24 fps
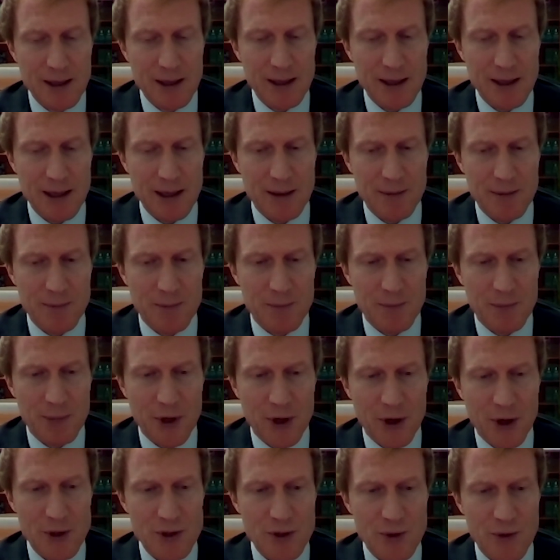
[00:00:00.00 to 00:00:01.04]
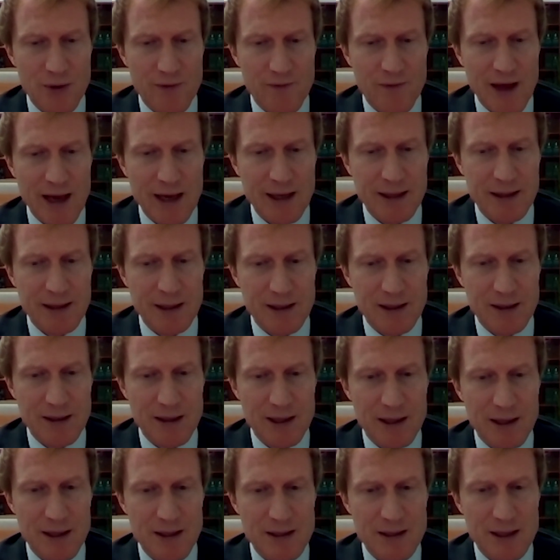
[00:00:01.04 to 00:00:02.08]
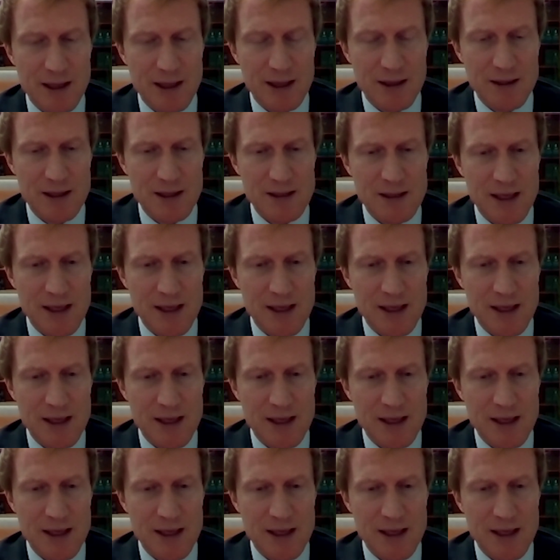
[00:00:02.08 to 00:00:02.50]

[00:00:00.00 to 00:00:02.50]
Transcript: but also the fact that it is to